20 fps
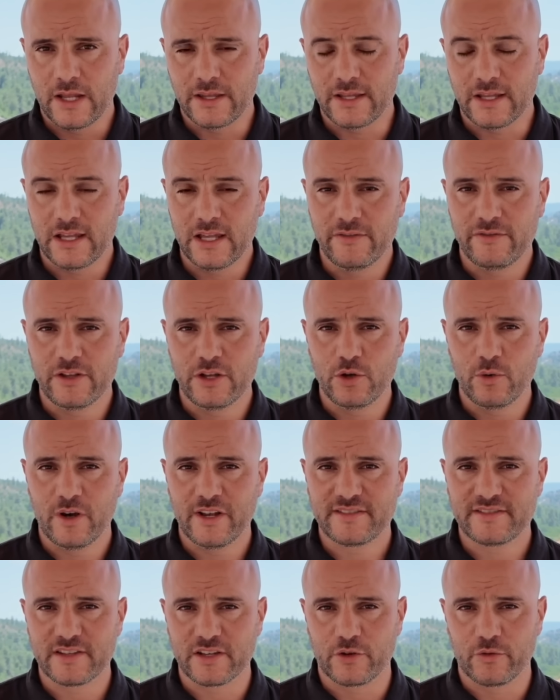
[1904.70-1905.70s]
And they give the
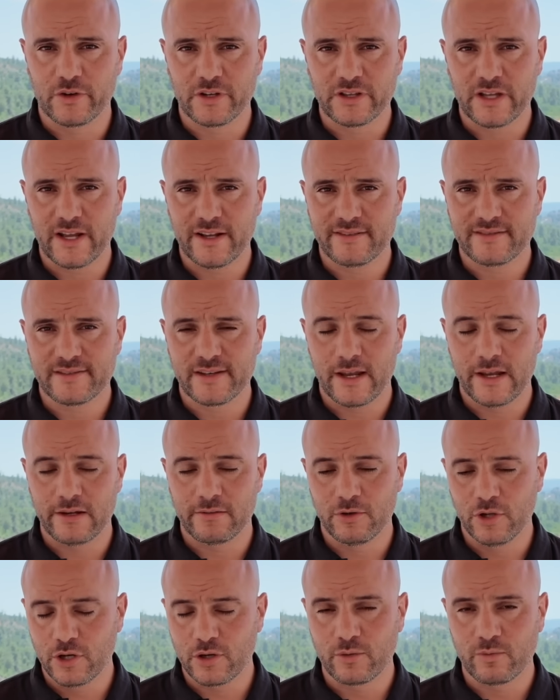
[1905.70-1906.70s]
US the green light,
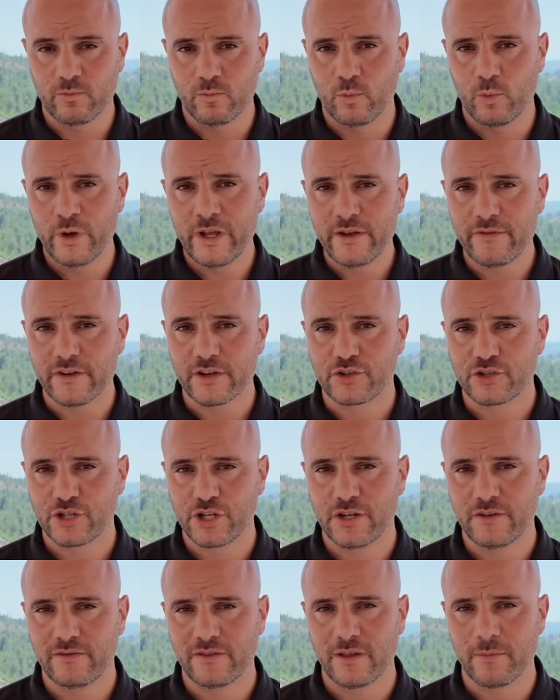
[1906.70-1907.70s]
saying, look, we've
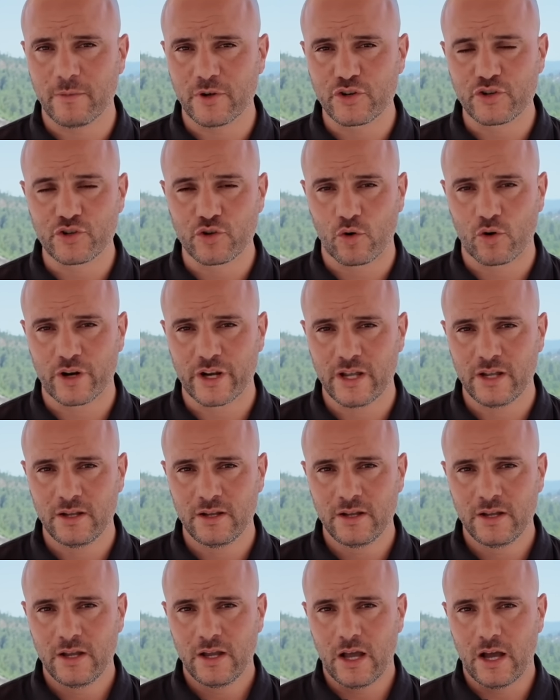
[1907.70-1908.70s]
achieved the majority
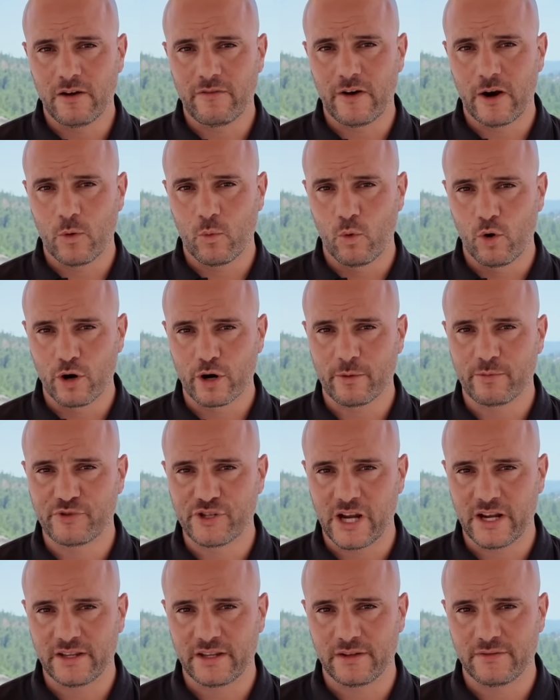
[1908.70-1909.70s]
of our war
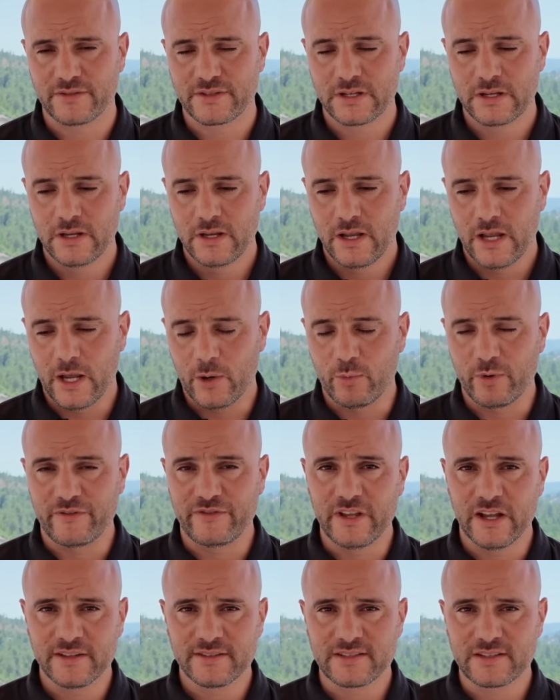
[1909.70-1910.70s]
objectives, and we've
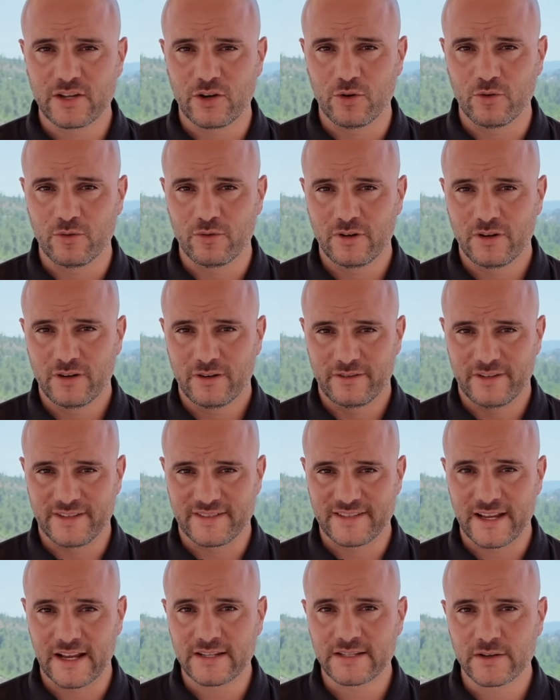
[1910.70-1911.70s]
done so
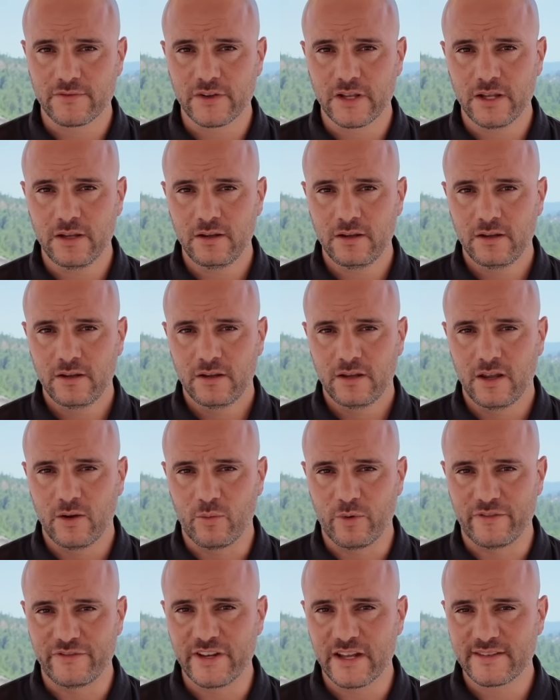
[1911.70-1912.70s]
decisively.
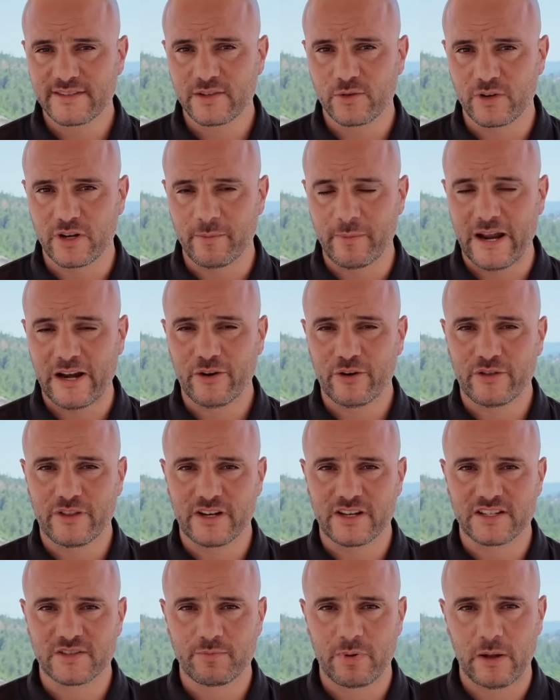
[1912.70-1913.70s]
We've done so in a manner
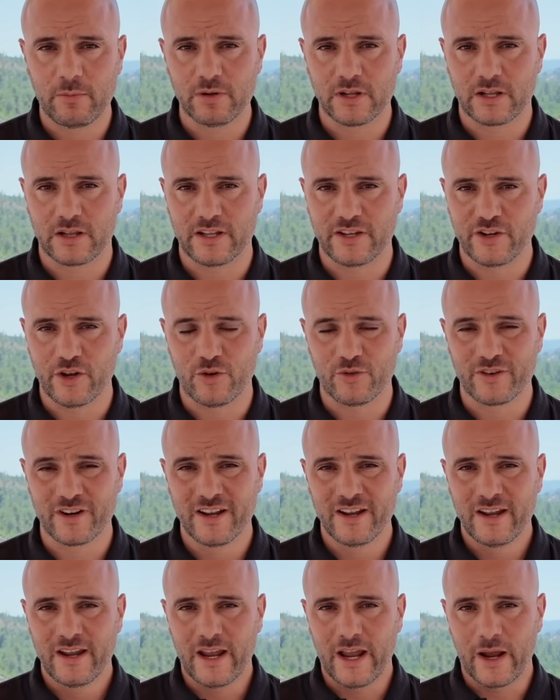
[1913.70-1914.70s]
that is publicly known,
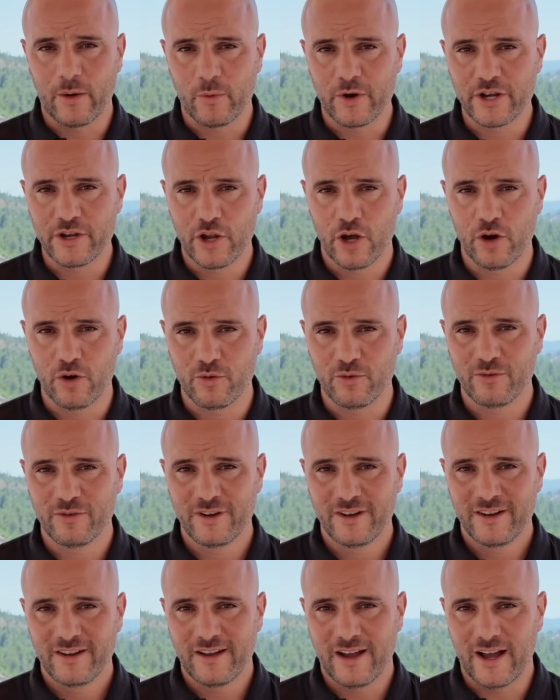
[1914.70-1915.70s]
and we know
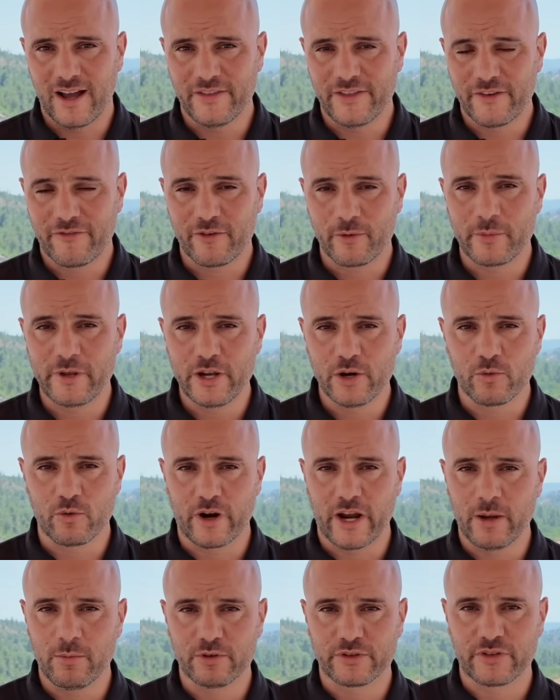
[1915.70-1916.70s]
that from here
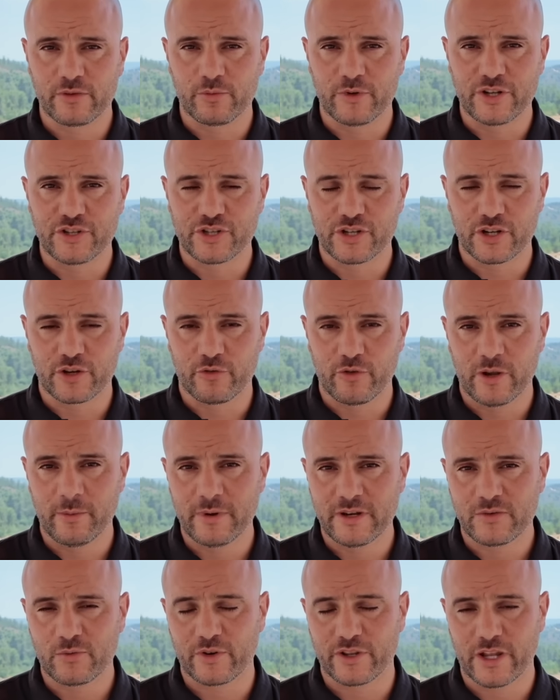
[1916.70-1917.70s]
we're able to reach an
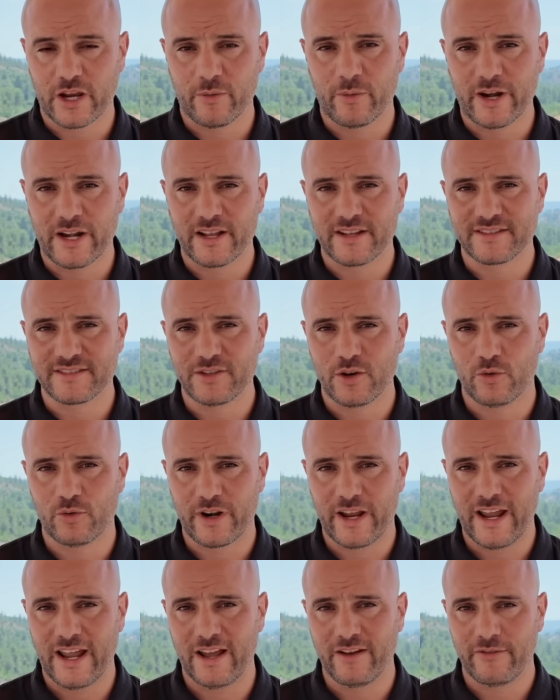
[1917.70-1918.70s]
agreement where the Iranians don't
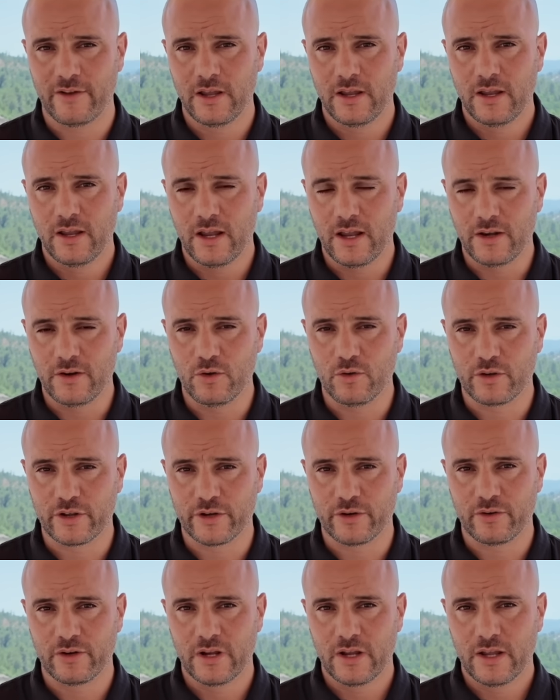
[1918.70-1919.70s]
have
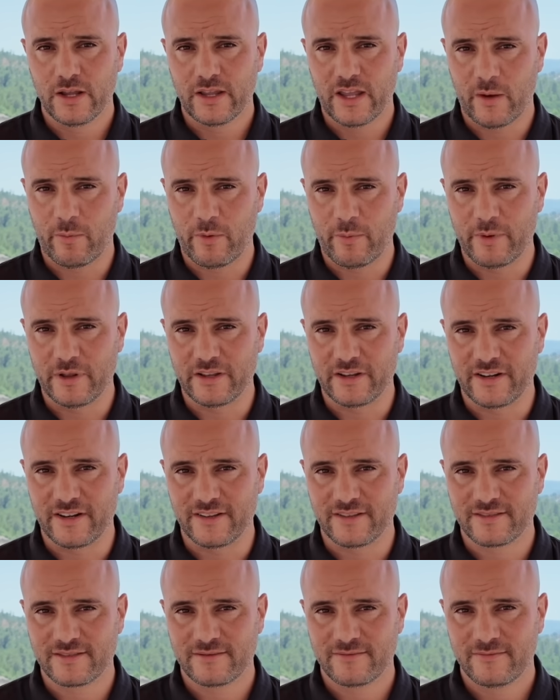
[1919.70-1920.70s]
nuclear
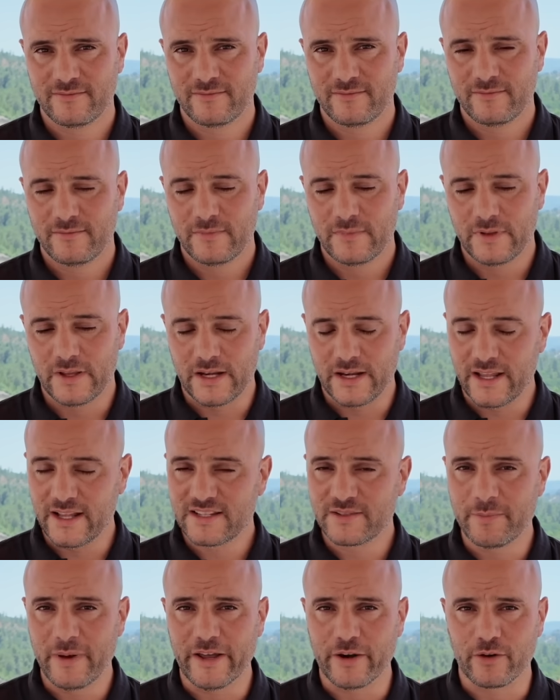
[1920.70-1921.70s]
capabilities. And it
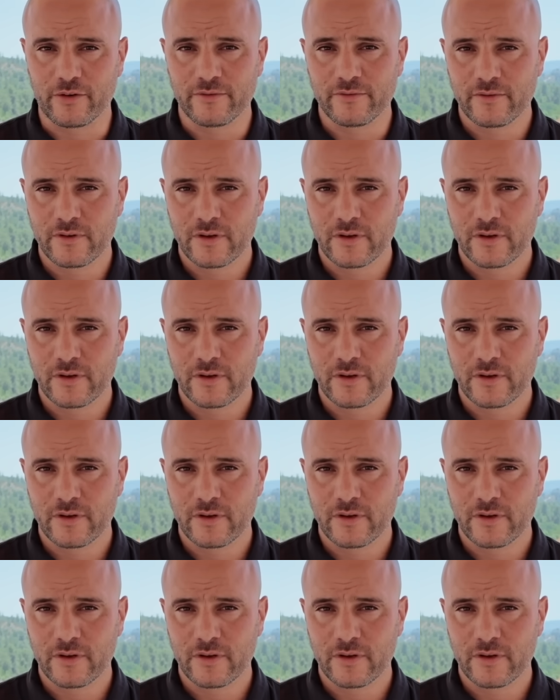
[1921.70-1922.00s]
gets better.